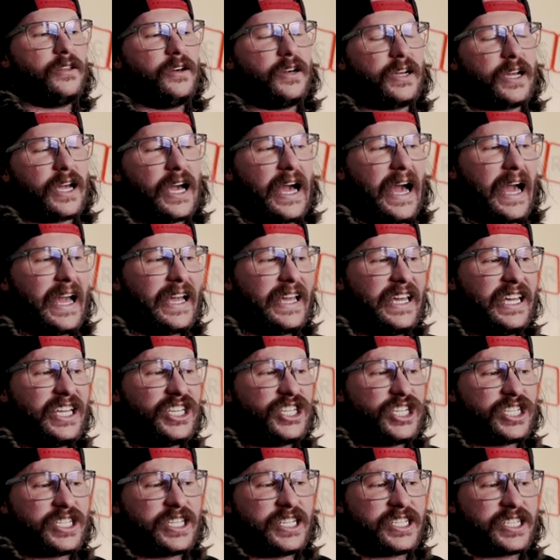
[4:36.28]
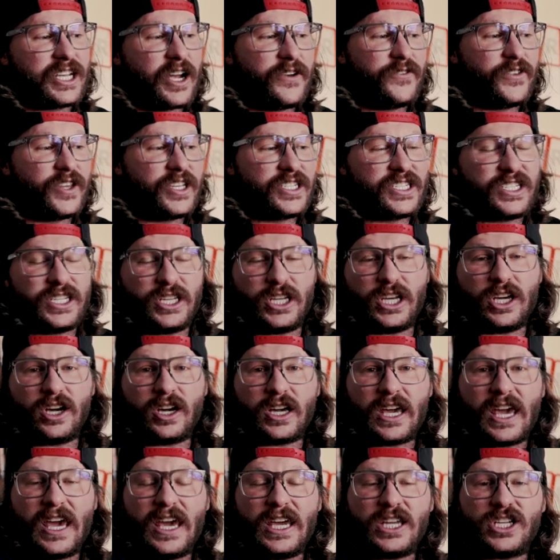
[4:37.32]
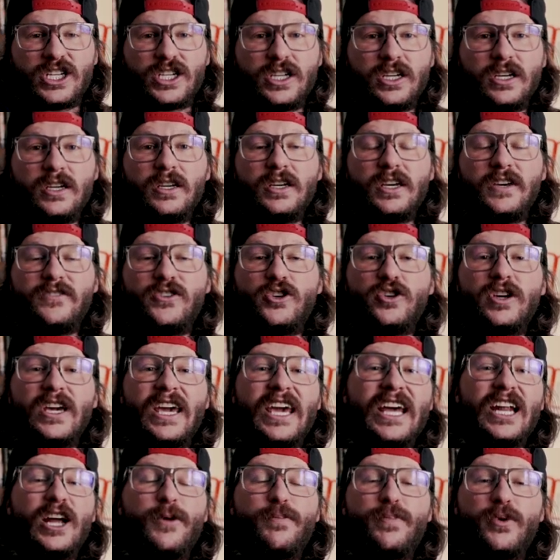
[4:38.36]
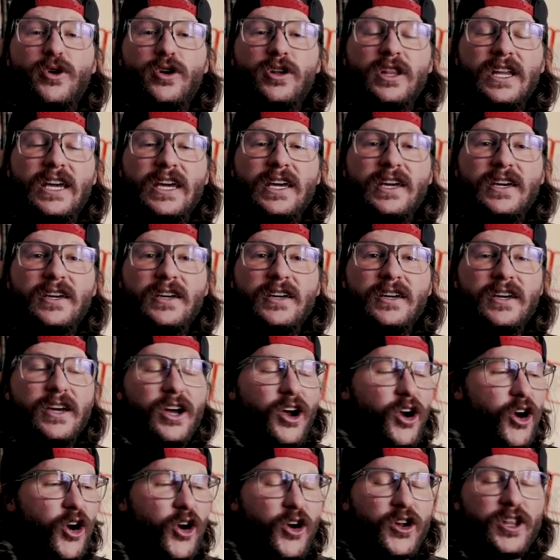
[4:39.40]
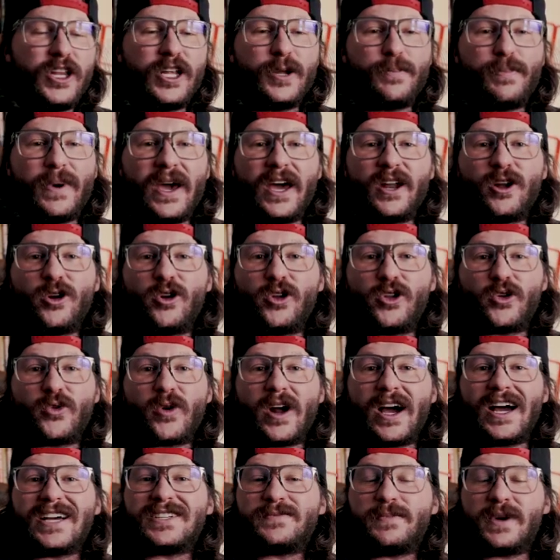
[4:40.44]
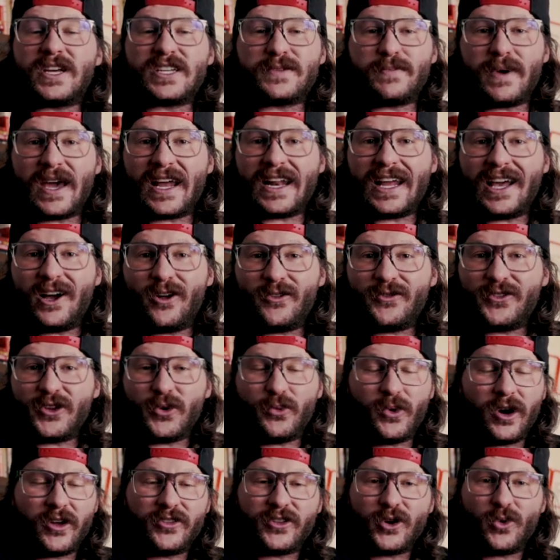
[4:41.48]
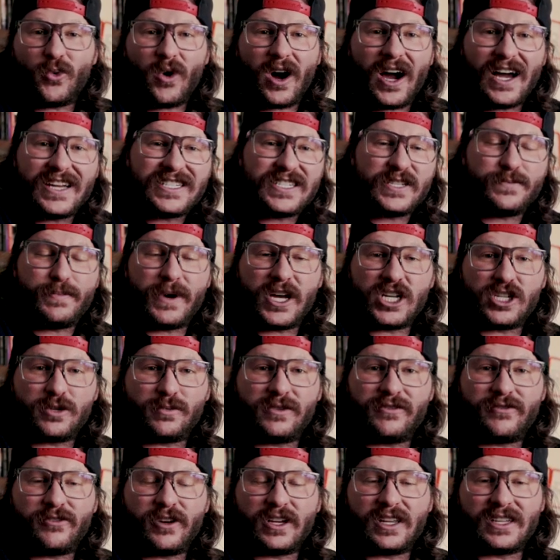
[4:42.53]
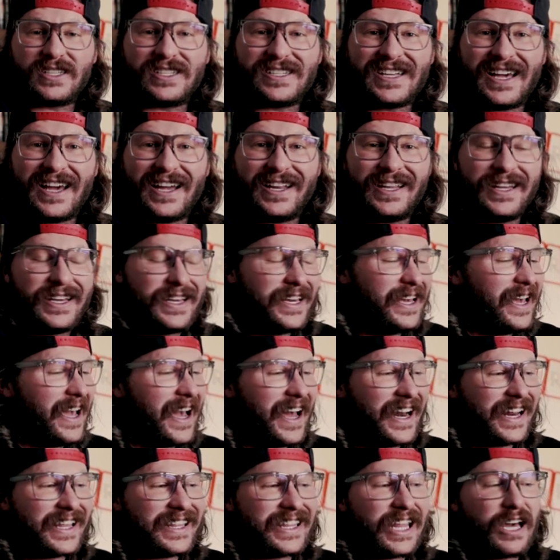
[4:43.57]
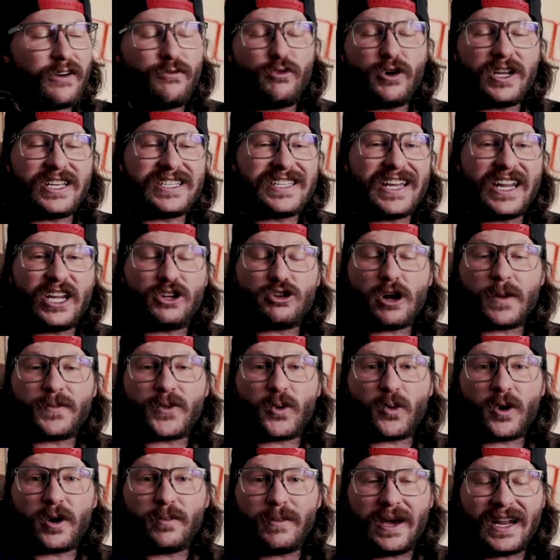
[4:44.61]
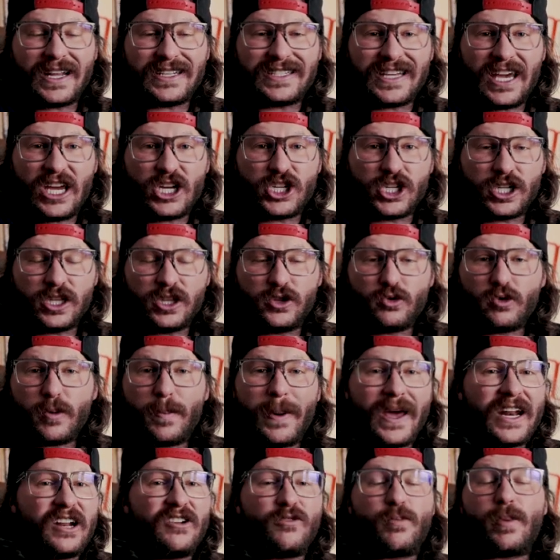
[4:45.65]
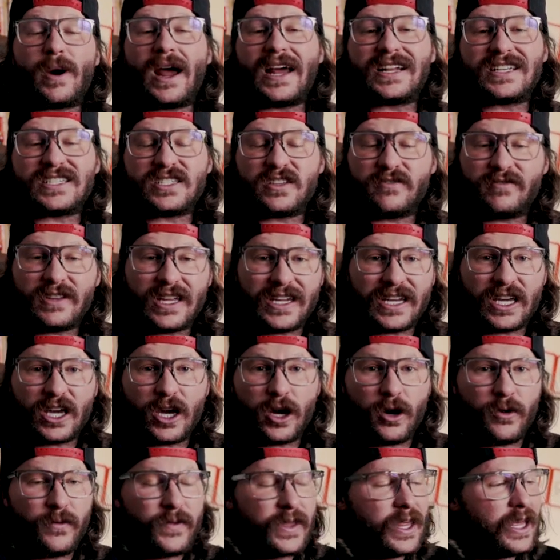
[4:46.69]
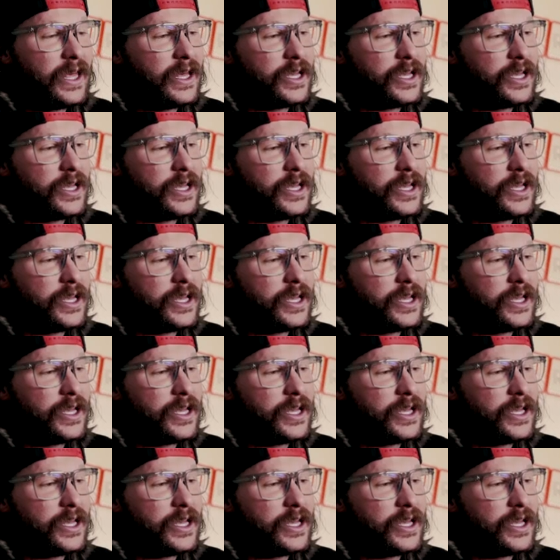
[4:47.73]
Look, he just discovered this at a young age. If you can get up early, early to bed, early to rise makes man healthy, wealthy, and wise, as Benjamin Franklin said. And I love what he said. He dropped the word meditation, the repetitive practice of letting go.